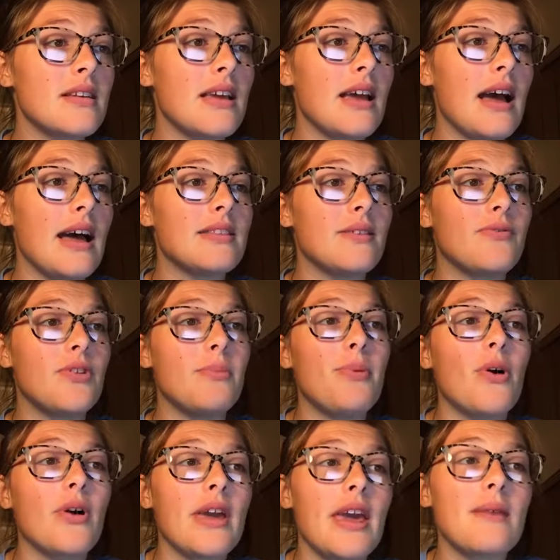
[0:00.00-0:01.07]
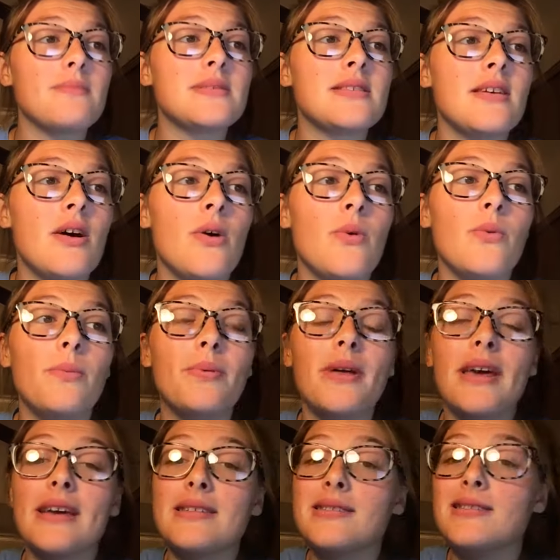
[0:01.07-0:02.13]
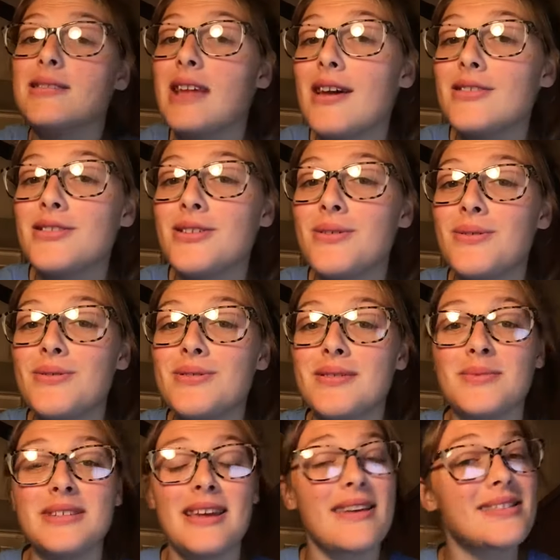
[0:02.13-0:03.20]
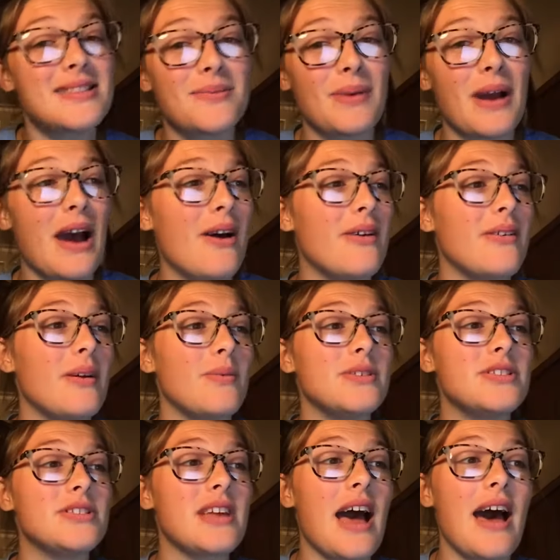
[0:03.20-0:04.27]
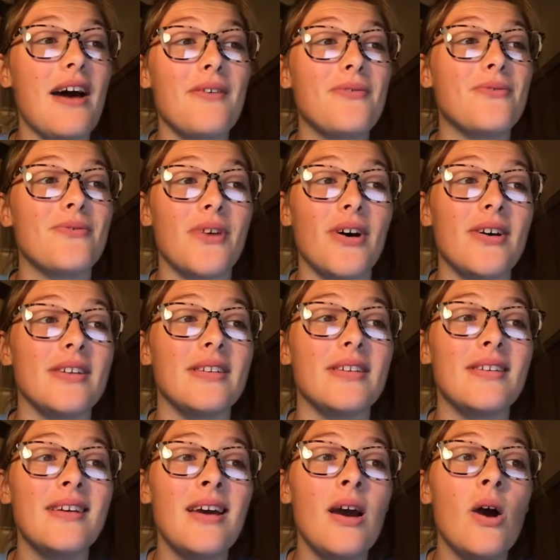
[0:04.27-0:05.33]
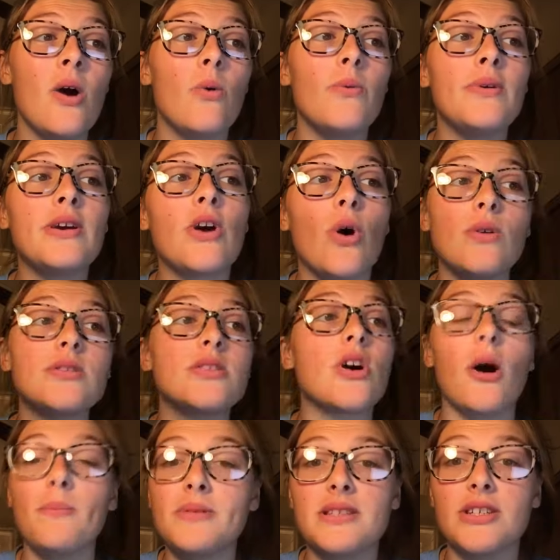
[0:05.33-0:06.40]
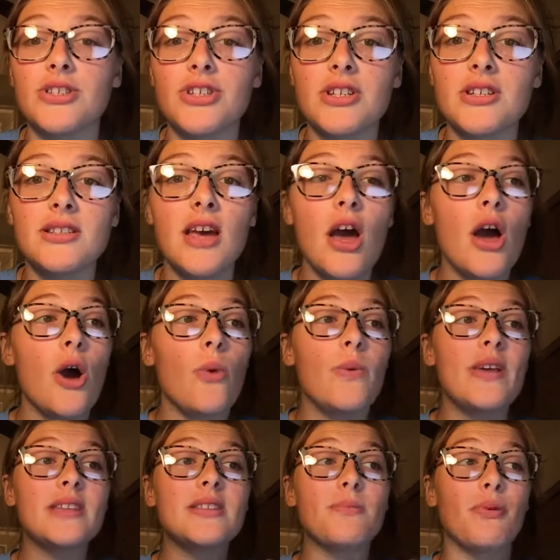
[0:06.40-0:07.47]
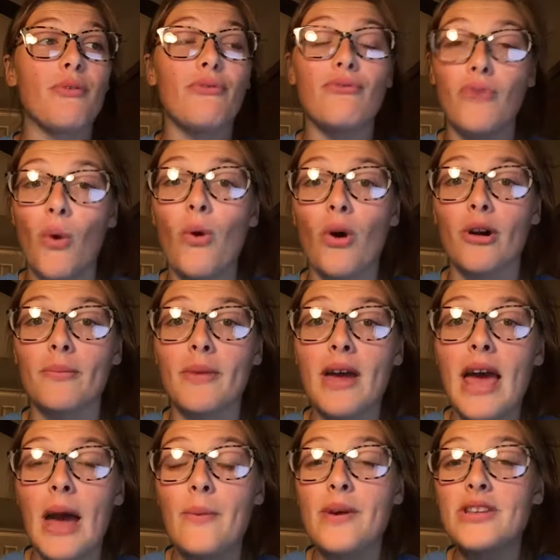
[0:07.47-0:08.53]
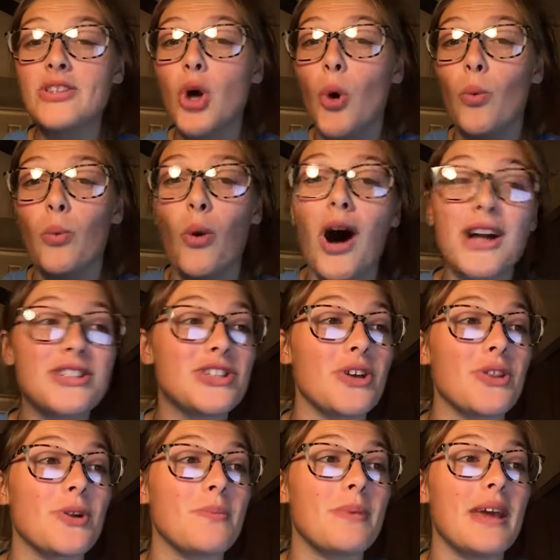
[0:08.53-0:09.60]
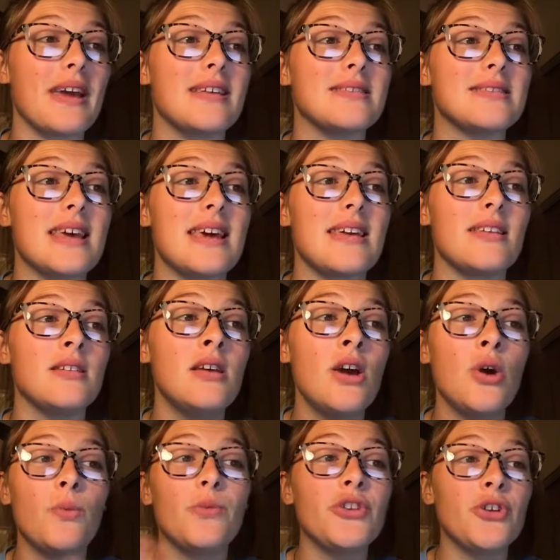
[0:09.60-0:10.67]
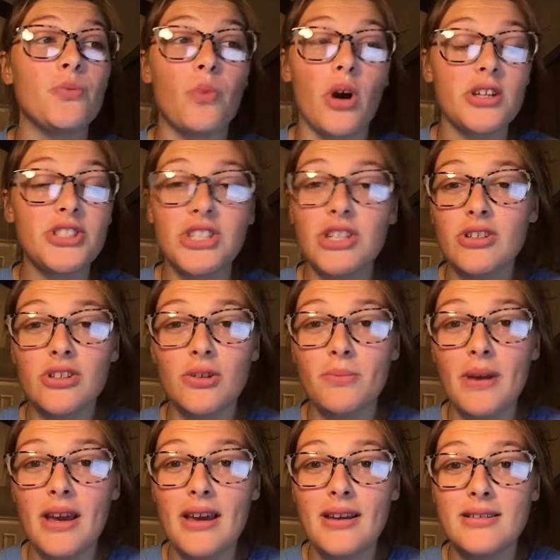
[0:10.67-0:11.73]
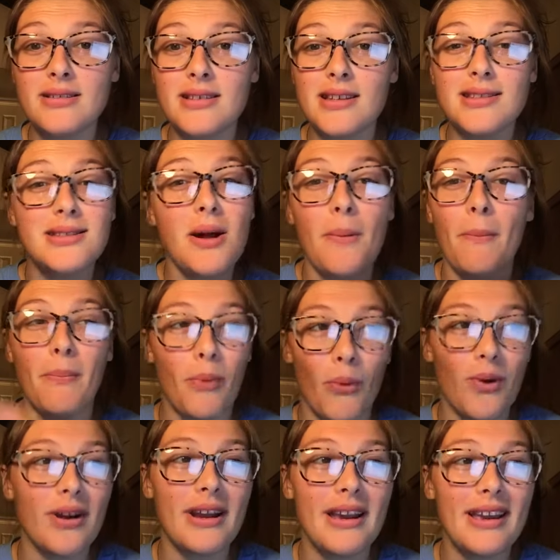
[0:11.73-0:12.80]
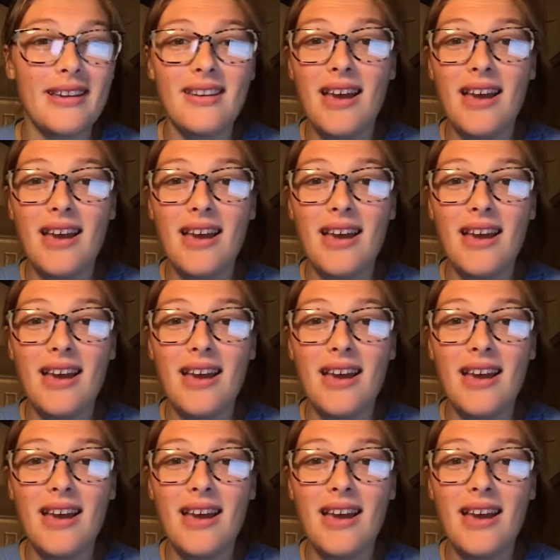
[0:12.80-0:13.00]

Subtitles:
At the football games, we'll play stand tunes and we dance around and we just have fun. When we go to competitions, we get to perform and we get to watch other bands. And when you're watching other bands, it's not boring.